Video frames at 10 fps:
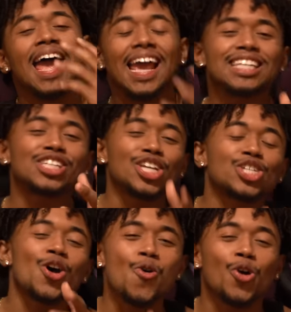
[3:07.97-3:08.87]
it's
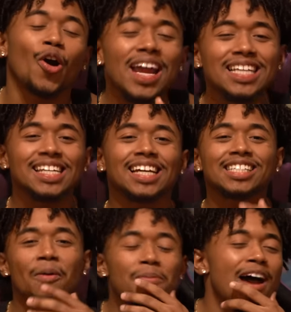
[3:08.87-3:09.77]
just so crazy
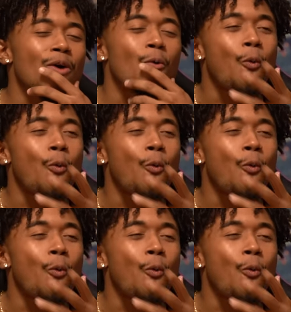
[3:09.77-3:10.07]
because I'm like,